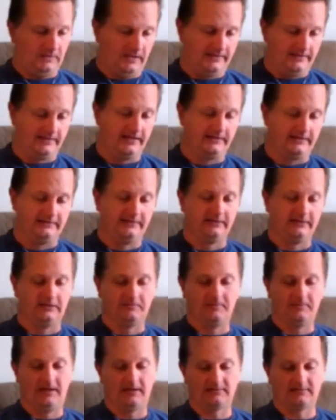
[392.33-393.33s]
again,
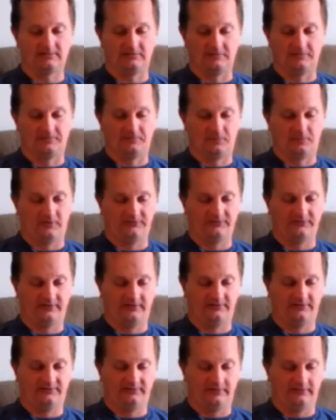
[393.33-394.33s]
getting back to the
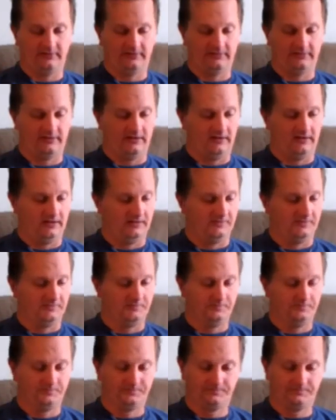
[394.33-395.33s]
presidents here,
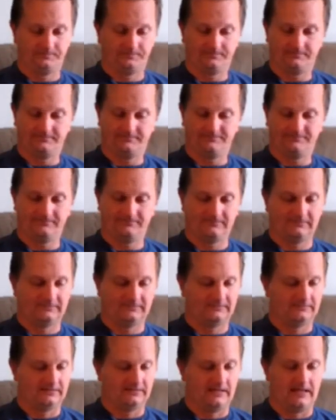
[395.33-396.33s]

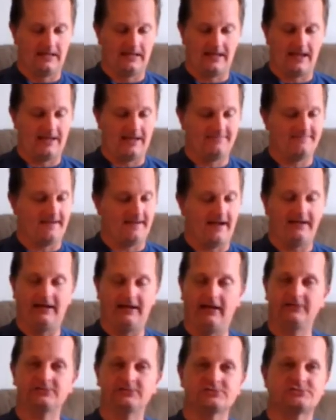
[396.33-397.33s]

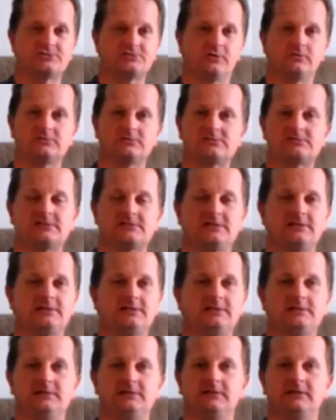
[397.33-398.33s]
I just don't
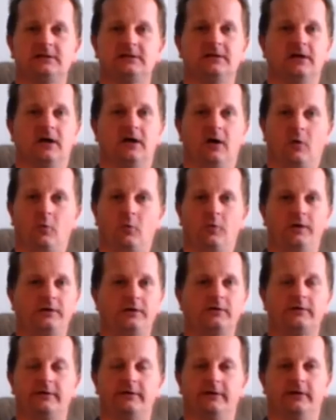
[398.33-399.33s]
see a
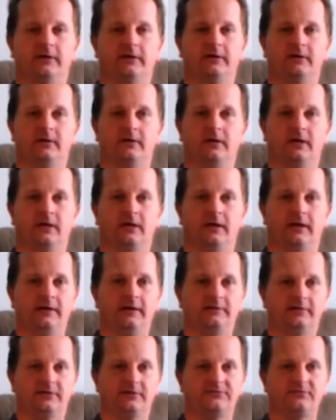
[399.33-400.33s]
winner here.
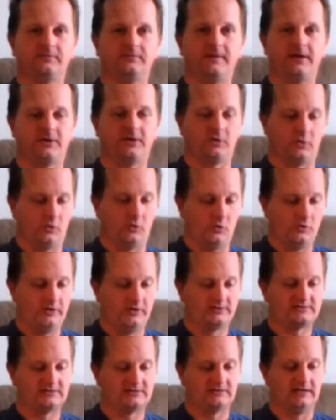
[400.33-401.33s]
It doesn't matter who
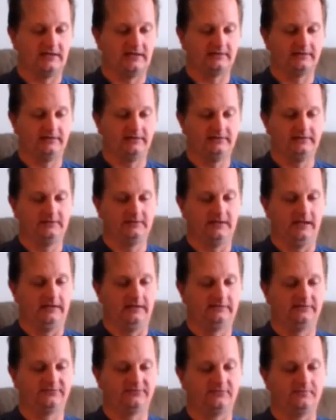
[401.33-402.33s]
gets elected.
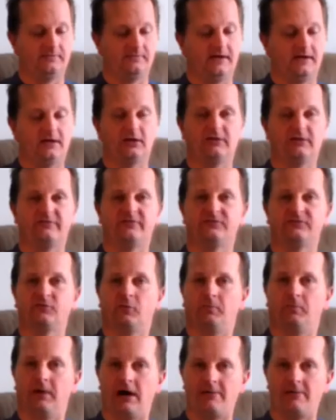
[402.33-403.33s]
It doesn't matter if it's
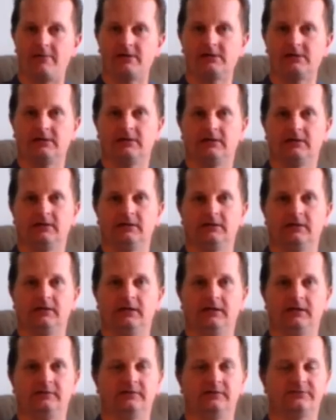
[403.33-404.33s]
Obama.
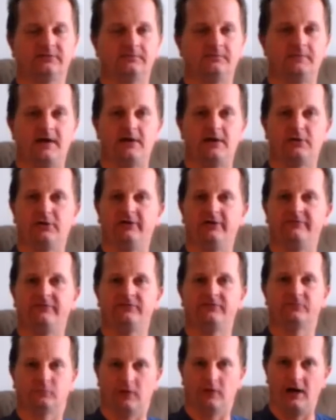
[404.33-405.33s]
It doesn't matter if
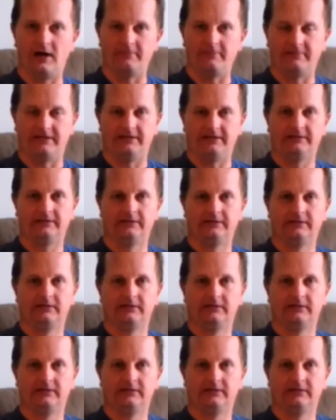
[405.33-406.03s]
it's Romney.